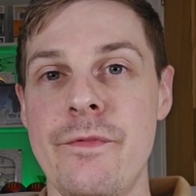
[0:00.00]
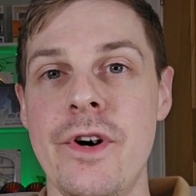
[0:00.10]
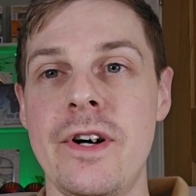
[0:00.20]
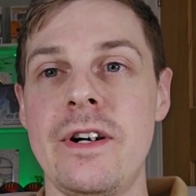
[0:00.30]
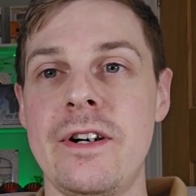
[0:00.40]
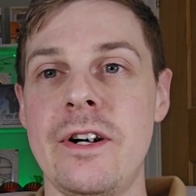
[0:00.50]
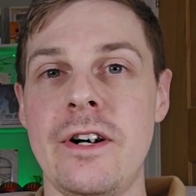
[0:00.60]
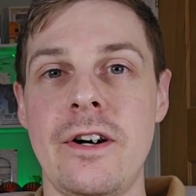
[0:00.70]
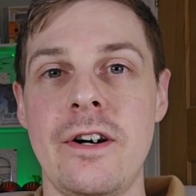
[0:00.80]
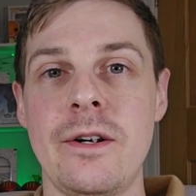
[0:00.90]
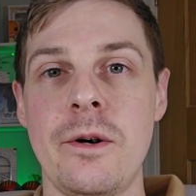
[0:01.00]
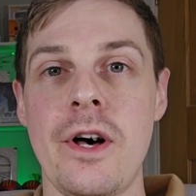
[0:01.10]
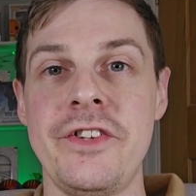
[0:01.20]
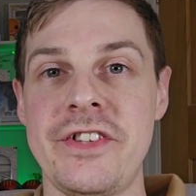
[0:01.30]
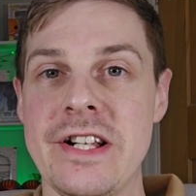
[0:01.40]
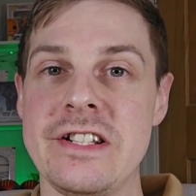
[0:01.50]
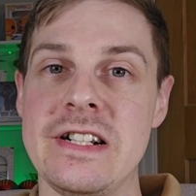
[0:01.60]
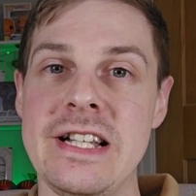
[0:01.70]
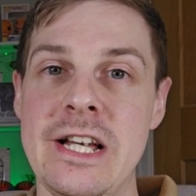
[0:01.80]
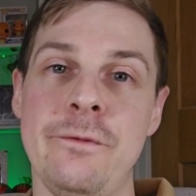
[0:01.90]
that are
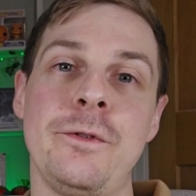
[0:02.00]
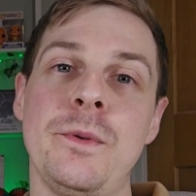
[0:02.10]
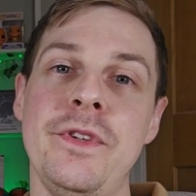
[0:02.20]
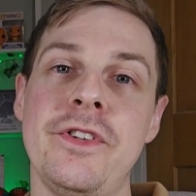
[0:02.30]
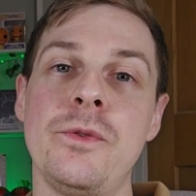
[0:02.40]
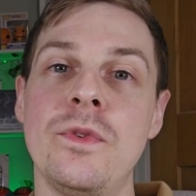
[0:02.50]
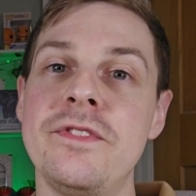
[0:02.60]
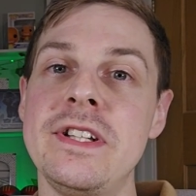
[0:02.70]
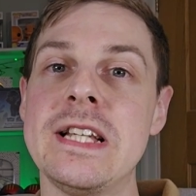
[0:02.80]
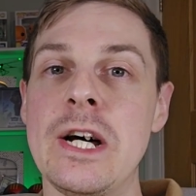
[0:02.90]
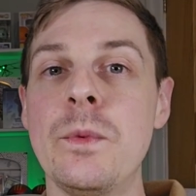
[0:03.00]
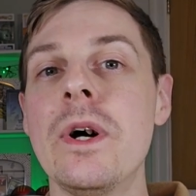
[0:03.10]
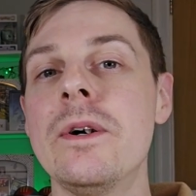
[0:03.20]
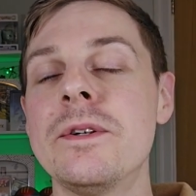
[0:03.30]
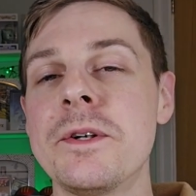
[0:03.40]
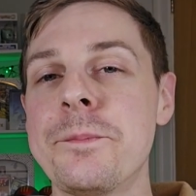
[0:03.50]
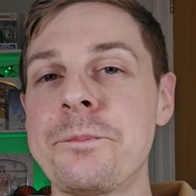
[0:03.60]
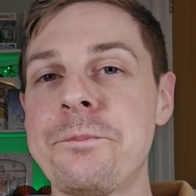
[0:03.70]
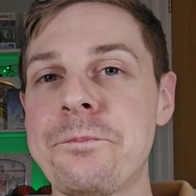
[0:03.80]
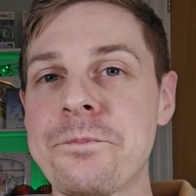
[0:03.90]
essentially influencers within their world.
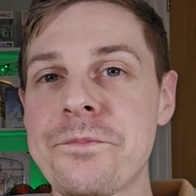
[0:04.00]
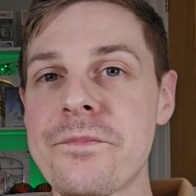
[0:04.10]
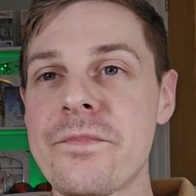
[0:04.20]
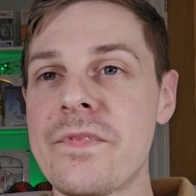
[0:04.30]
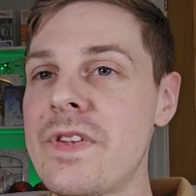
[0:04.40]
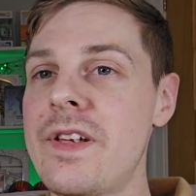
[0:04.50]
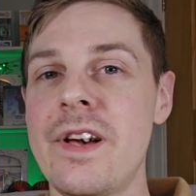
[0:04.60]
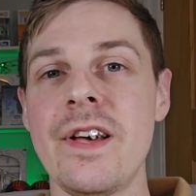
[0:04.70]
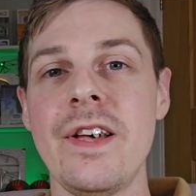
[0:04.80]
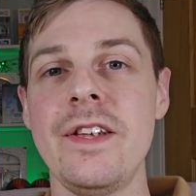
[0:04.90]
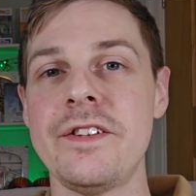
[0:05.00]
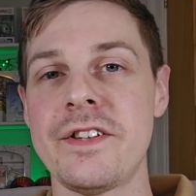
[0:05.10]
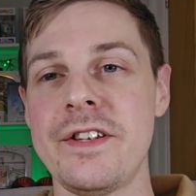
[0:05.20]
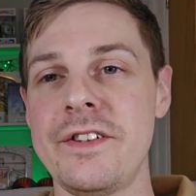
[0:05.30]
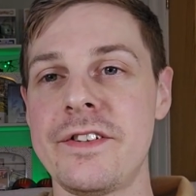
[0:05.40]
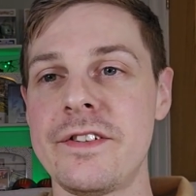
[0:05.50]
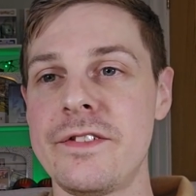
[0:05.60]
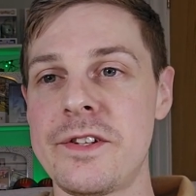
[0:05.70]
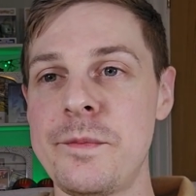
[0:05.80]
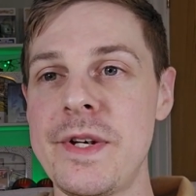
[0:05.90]
It's
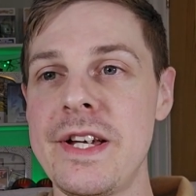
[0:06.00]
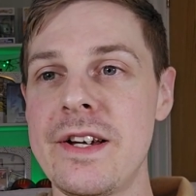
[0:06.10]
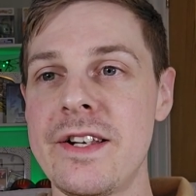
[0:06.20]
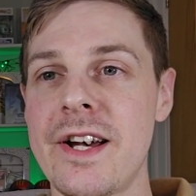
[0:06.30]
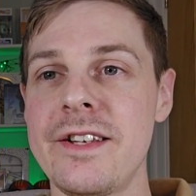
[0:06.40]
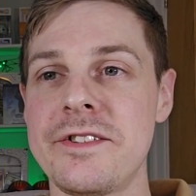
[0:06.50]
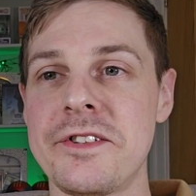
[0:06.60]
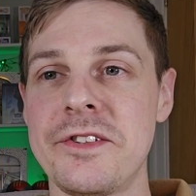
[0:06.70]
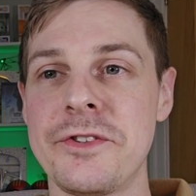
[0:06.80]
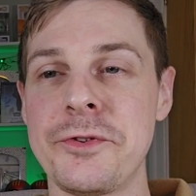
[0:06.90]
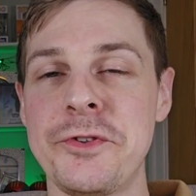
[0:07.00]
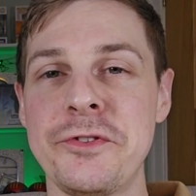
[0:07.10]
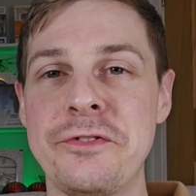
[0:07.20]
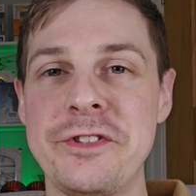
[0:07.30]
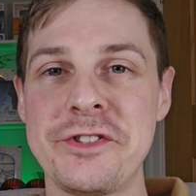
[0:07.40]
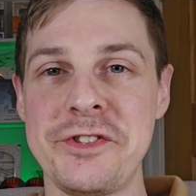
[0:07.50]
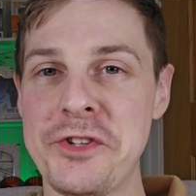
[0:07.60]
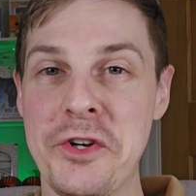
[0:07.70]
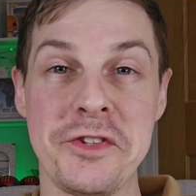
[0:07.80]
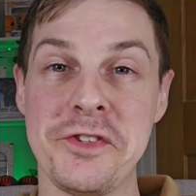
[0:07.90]
to me a nice sort of just
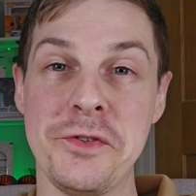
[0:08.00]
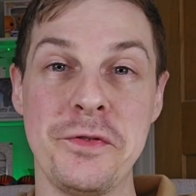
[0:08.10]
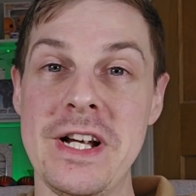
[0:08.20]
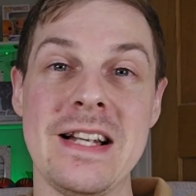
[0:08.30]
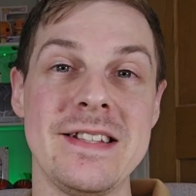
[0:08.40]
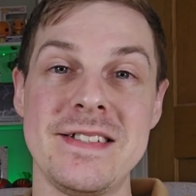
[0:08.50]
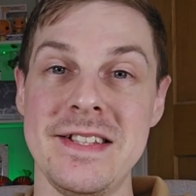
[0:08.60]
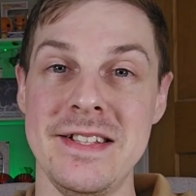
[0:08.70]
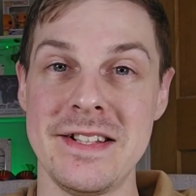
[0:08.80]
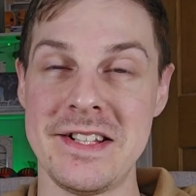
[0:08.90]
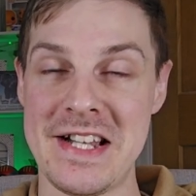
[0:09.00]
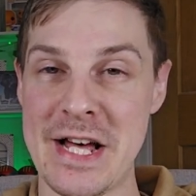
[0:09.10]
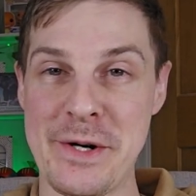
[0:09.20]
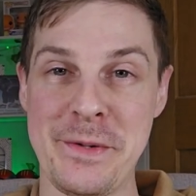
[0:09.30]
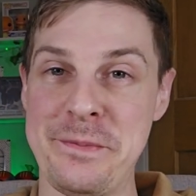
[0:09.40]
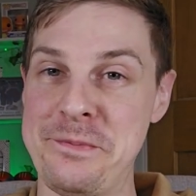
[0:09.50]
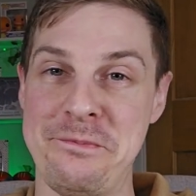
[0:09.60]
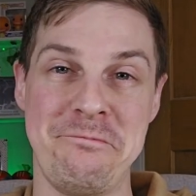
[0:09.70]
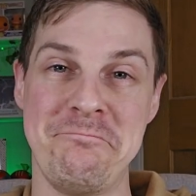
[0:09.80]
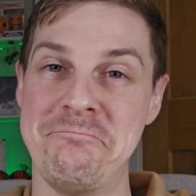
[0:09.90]
nod to reality and how
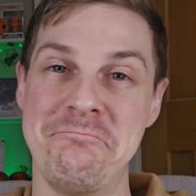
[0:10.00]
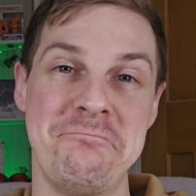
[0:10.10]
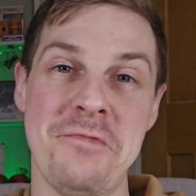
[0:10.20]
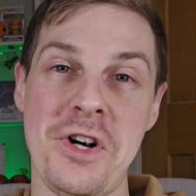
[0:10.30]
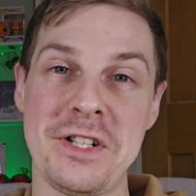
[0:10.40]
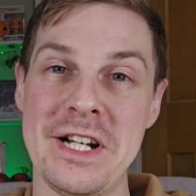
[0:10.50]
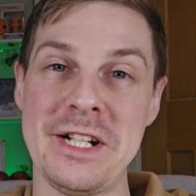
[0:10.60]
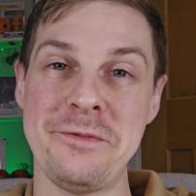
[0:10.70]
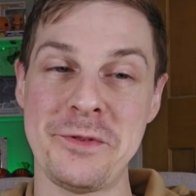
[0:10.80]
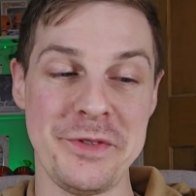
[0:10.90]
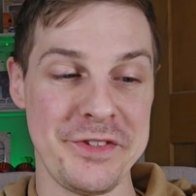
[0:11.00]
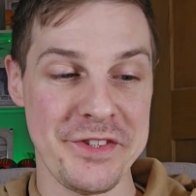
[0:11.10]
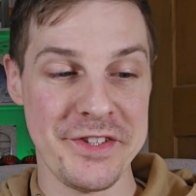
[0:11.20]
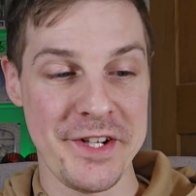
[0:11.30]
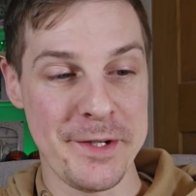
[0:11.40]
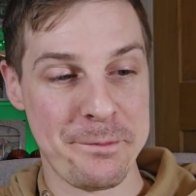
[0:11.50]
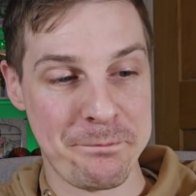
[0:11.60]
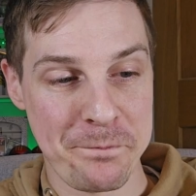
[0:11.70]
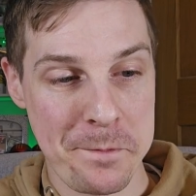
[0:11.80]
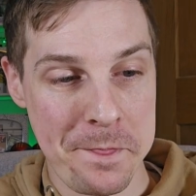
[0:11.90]
online influencers are.
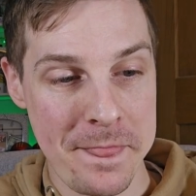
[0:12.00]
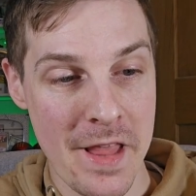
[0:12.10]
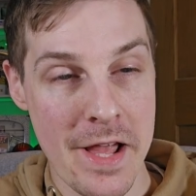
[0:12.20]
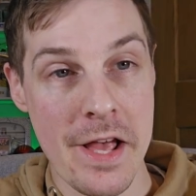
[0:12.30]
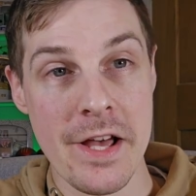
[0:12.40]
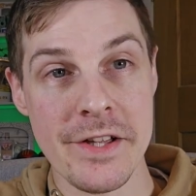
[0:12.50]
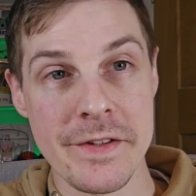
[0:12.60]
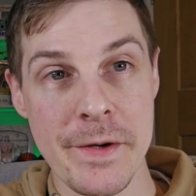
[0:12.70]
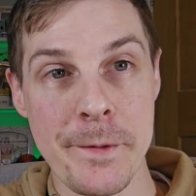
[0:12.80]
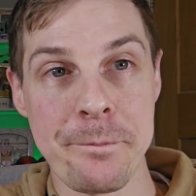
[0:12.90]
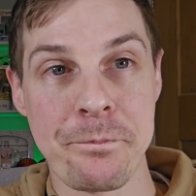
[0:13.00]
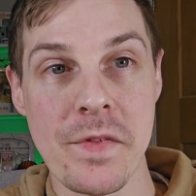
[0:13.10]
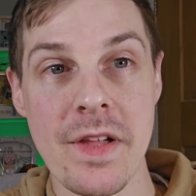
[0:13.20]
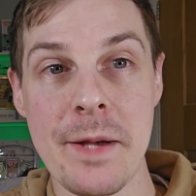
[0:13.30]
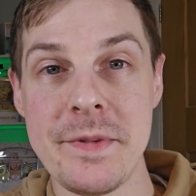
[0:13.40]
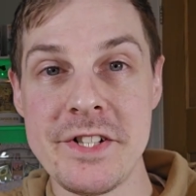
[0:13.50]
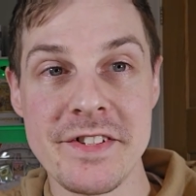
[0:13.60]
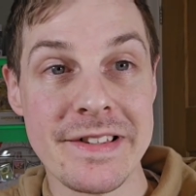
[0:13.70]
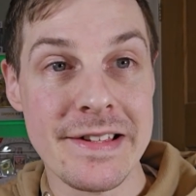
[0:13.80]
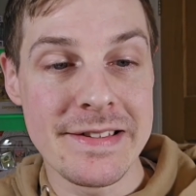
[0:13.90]
So let me
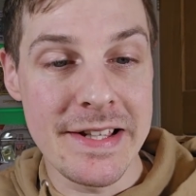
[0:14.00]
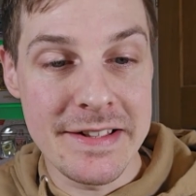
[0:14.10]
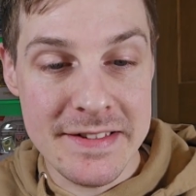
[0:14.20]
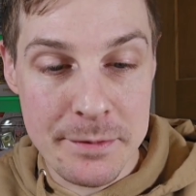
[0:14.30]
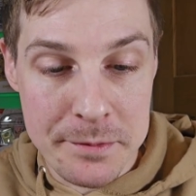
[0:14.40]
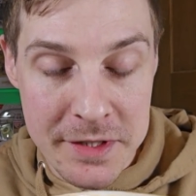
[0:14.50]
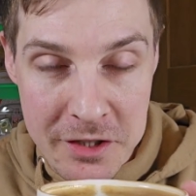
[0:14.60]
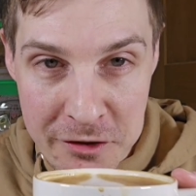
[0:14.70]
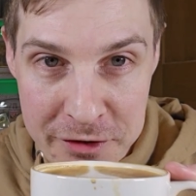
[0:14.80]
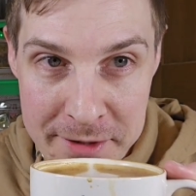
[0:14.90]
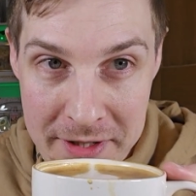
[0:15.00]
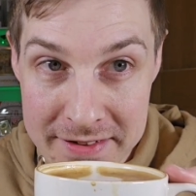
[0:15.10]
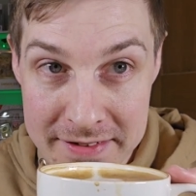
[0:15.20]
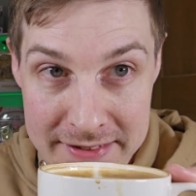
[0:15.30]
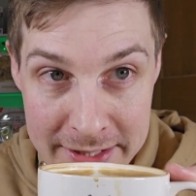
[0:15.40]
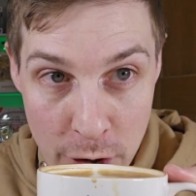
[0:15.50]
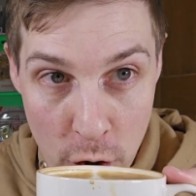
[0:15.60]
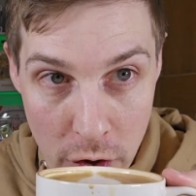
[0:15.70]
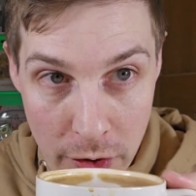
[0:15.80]
just take a sip of my coffee. As I said,